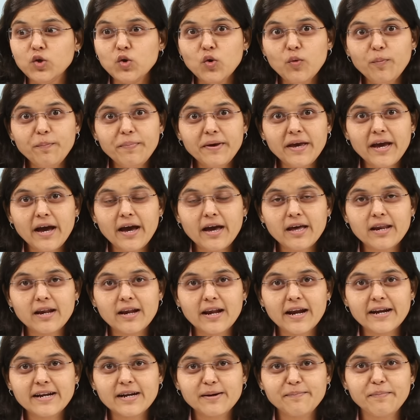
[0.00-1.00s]
U P I
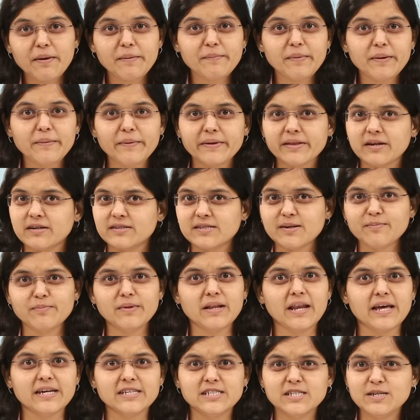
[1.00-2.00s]
related payment methods,
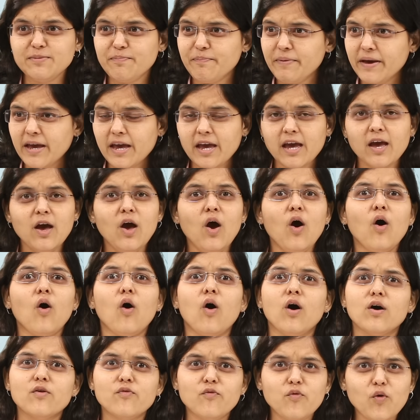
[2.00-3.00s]
something like G Pay
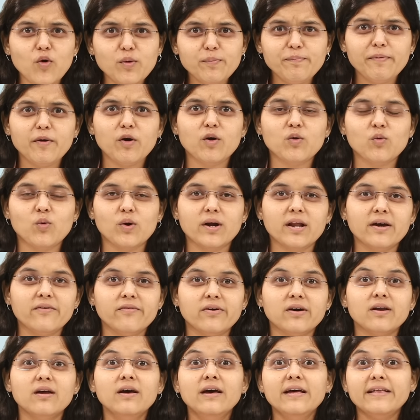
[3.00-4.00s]
or Phone Pay or
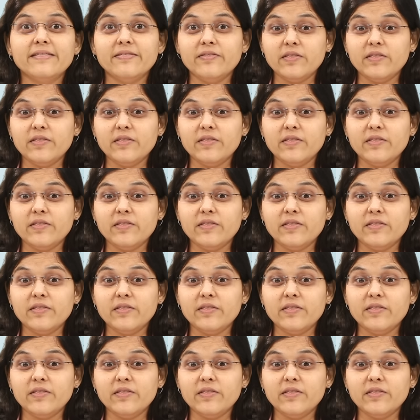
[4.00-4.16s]
whatever,